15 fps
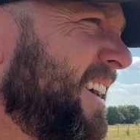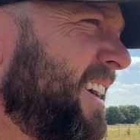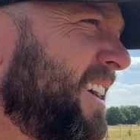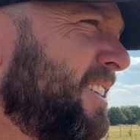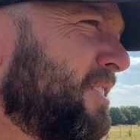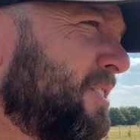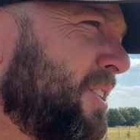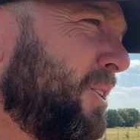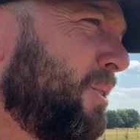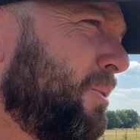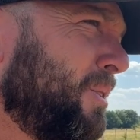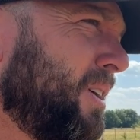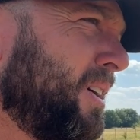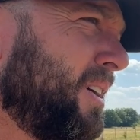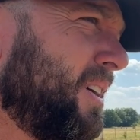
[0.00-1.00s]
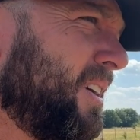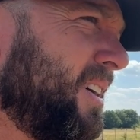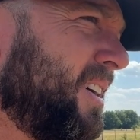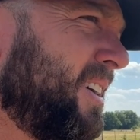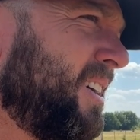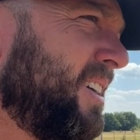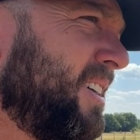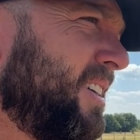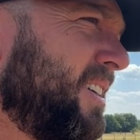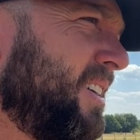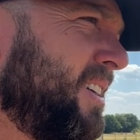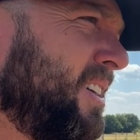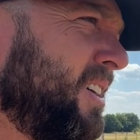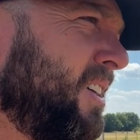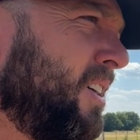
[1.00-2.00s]
So uh,
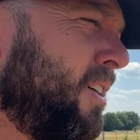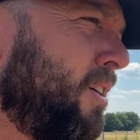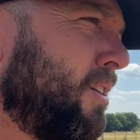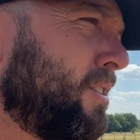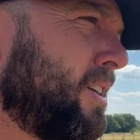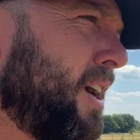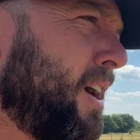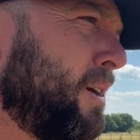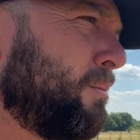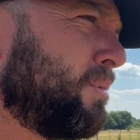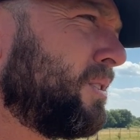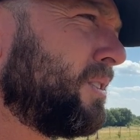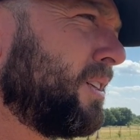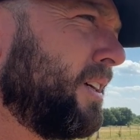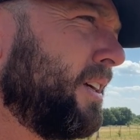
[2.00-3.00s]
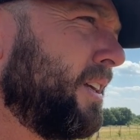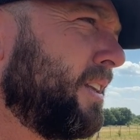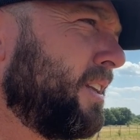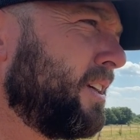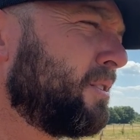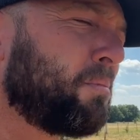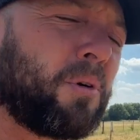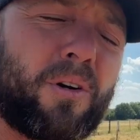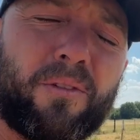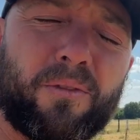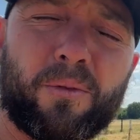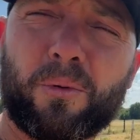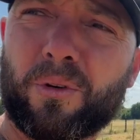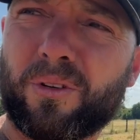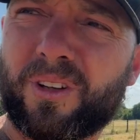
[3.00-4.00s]
hard times in this part of the
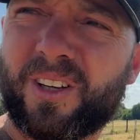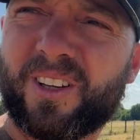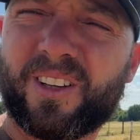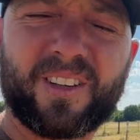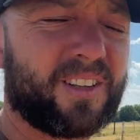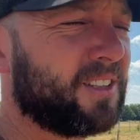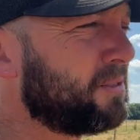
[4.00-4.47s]
world, this